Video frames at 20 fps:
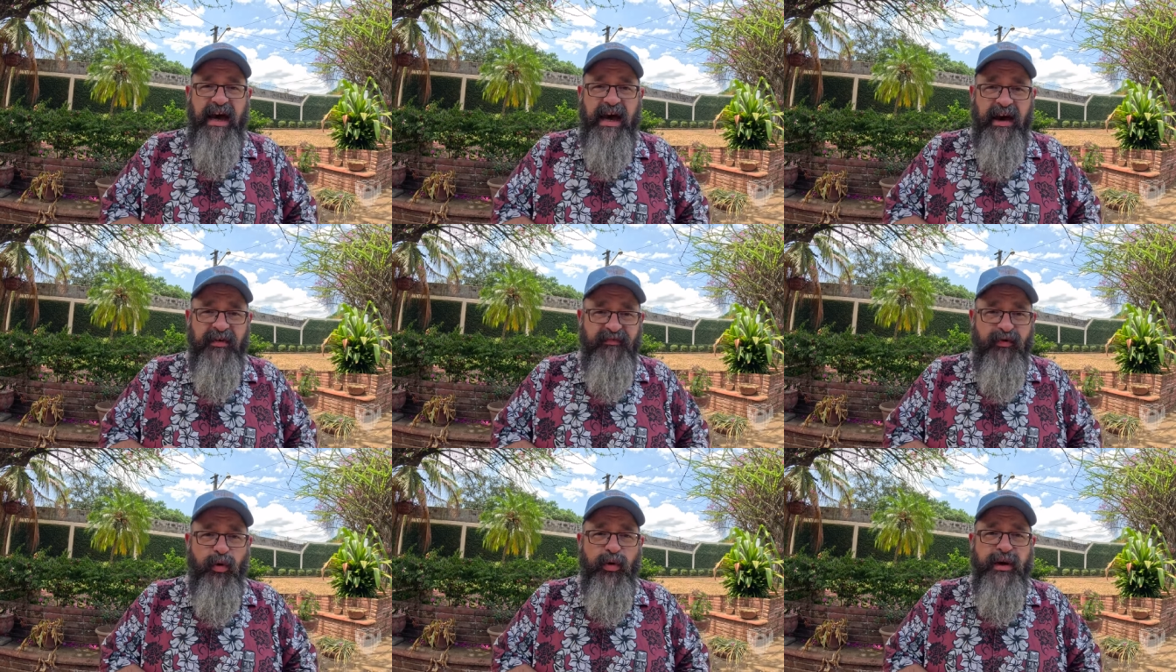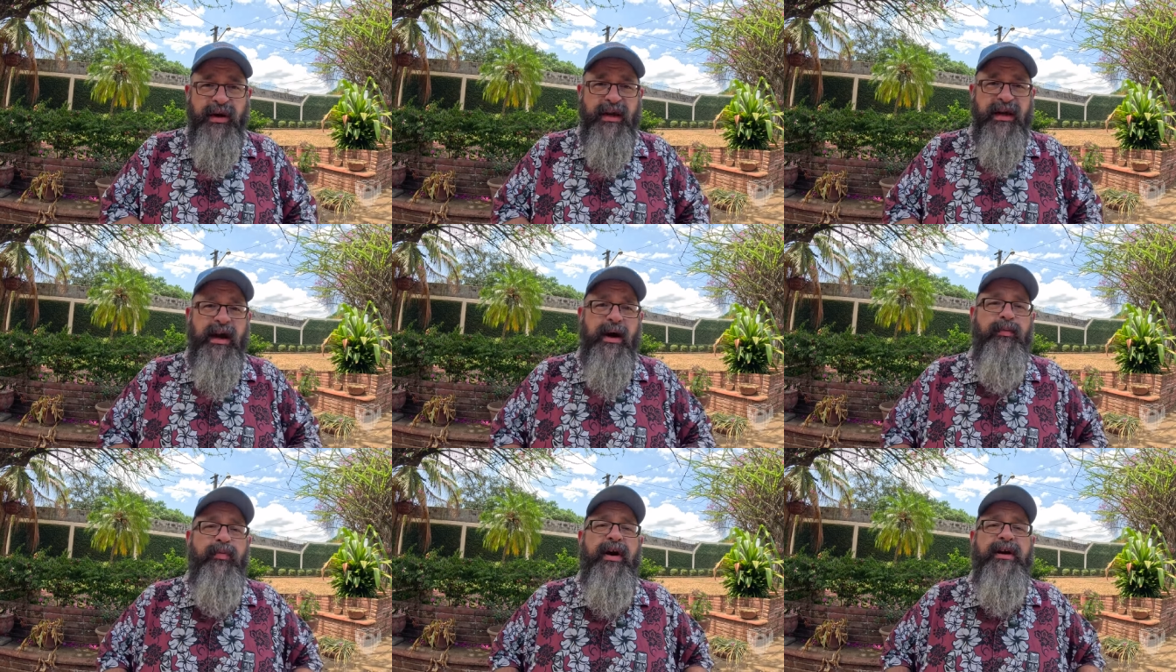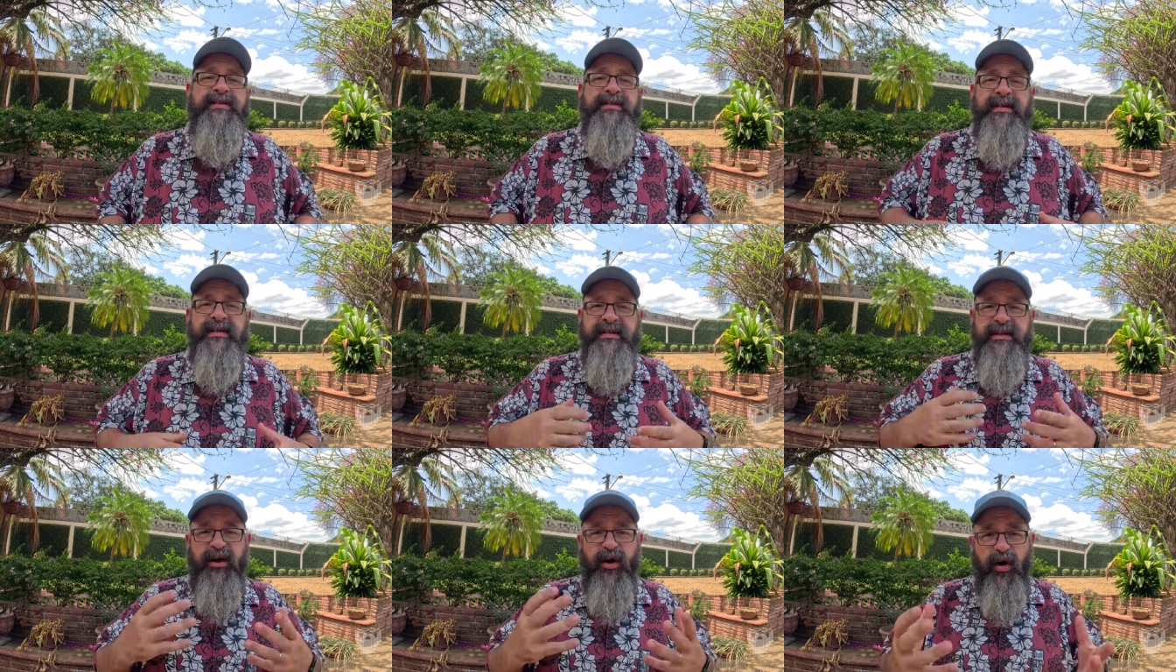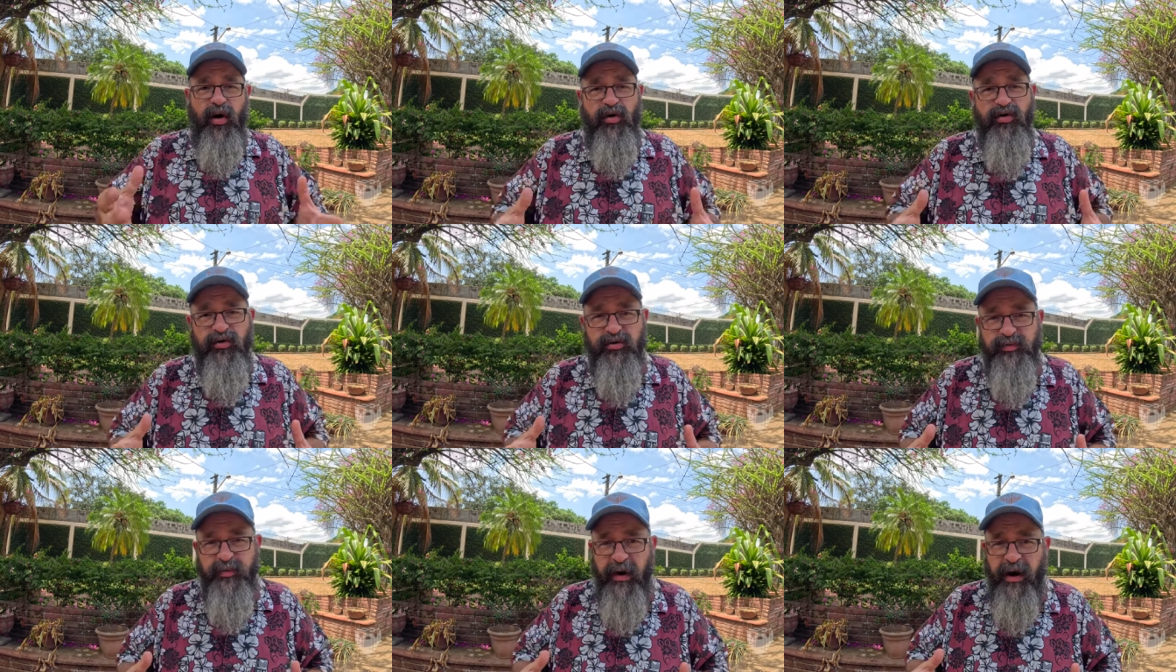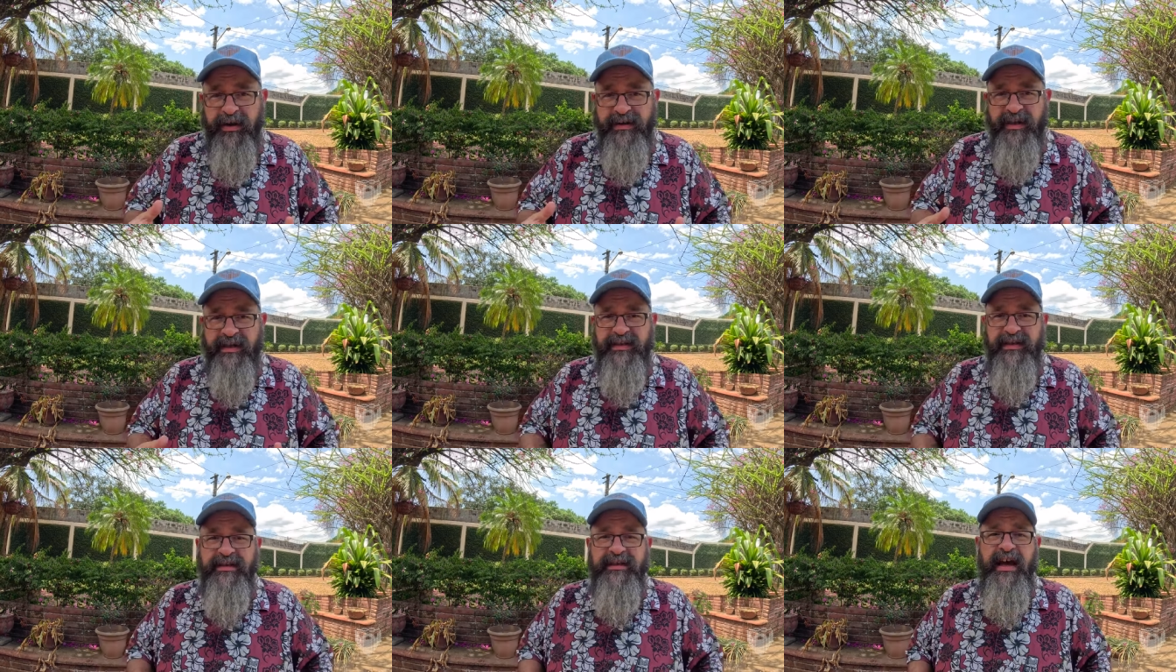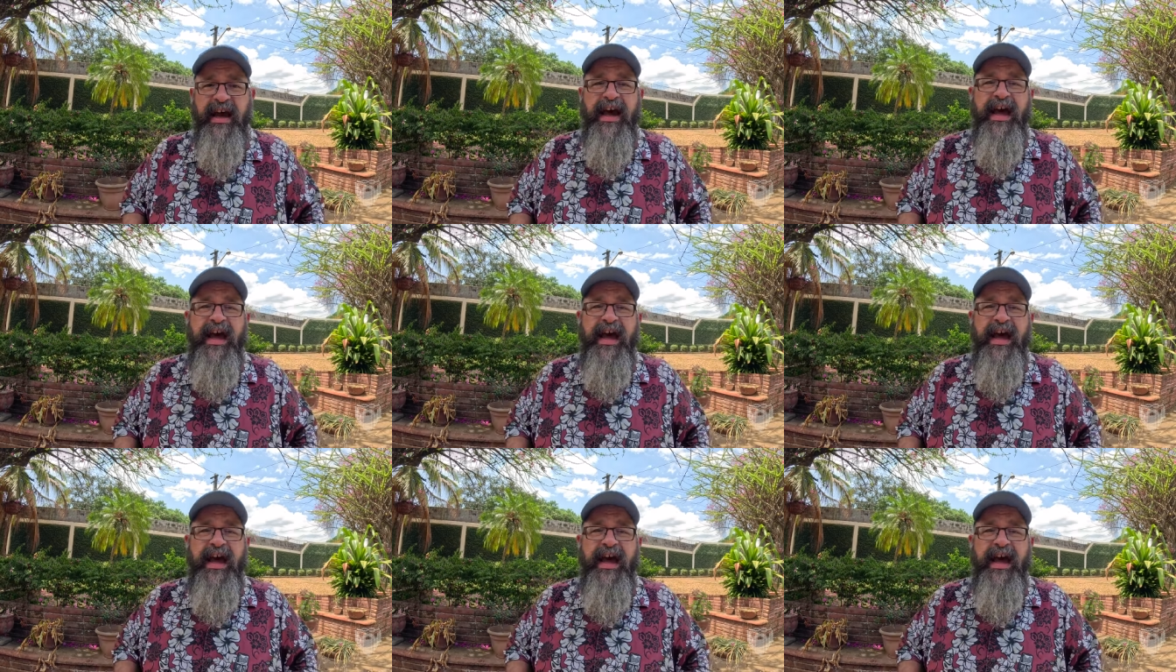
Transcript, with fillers: uh, foreign income residency, all those processes,